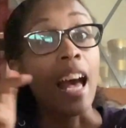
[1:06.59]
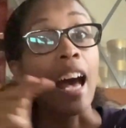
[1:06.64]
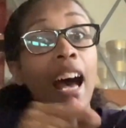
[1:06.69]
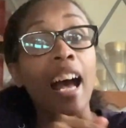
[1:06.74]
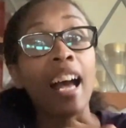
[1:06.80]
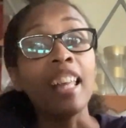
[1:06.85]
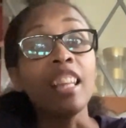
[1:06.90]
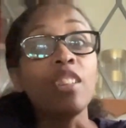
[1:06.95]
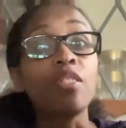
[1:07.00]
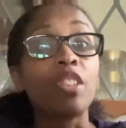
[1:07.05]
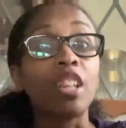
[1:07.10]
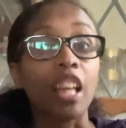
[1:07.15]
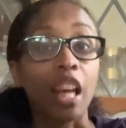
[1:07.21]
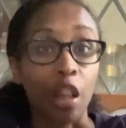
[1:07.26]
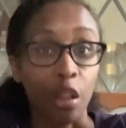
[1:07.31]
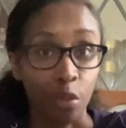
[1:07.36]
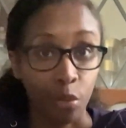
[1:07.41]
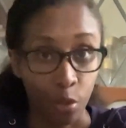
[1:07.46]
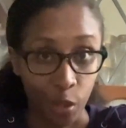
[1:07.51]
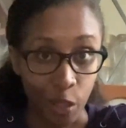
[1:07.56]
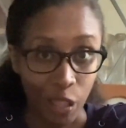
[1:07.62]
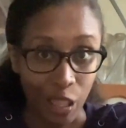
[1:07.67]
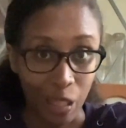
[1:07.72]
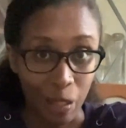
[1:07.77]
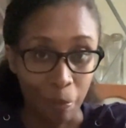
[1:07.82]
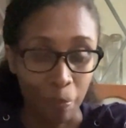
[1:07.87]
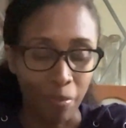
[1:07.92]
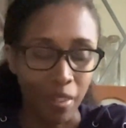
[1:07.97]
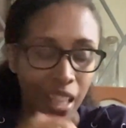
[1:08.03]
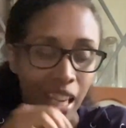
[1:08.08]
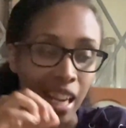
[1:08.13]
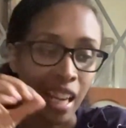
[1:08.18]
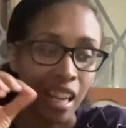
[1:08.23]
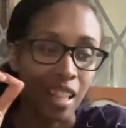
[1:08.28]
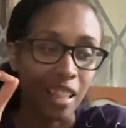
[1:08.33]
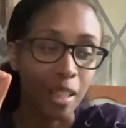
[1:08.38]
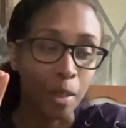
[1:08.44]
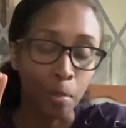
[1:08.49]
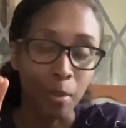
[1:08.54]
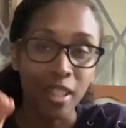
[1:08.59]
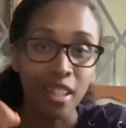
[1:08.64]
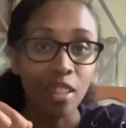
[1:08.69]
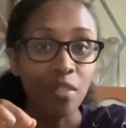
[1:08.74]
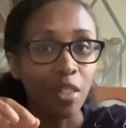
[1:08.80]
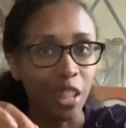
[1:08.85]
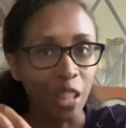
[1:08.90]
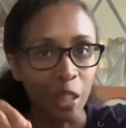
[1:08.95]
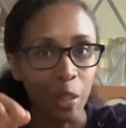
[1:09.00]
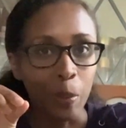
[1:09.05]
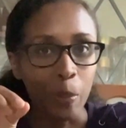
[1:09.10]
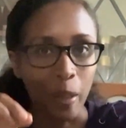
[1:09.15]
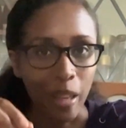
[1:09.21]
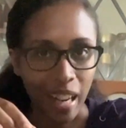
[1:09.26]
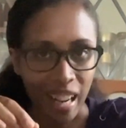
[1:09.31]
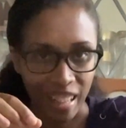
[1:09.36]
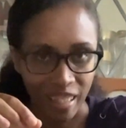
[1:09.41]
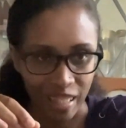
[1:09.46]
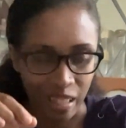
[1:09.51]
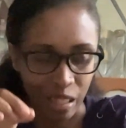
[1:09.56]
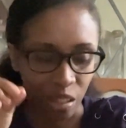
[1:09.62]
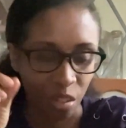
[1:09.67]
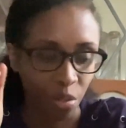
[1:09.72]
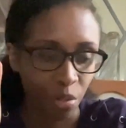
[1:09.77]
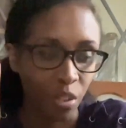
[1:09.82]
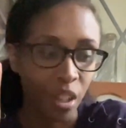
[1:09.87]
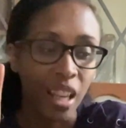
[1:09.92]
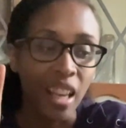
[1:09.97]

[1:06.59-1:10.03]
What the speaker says: I live in California, and specifically where I live,